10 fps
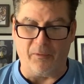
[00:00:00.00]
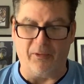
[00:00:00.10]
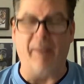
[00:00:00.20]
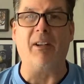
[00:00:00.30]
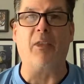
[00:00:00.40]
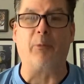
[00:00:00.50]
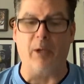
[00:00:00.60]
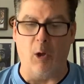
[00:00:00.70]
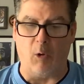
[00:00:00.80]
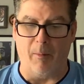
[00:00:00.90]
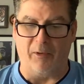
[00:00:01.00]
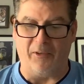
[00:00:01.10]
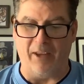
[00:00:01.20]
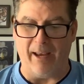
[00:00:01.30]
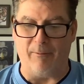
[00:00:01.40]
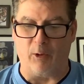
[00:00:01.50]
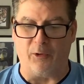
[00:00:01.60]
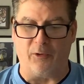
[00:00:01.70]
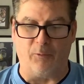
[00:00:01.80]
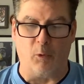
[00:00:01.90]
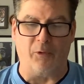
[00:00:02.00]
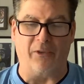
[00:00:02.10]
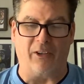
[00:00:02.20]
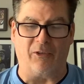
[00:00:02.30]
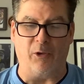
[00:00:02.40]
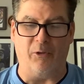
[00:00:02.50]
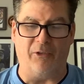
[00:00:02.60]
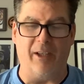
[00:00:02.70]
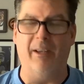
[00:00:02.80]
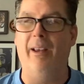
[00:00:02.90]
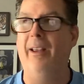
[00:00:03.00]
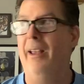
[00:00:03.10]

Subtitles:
7-3 Oklahoma State versus 4-6 Houston.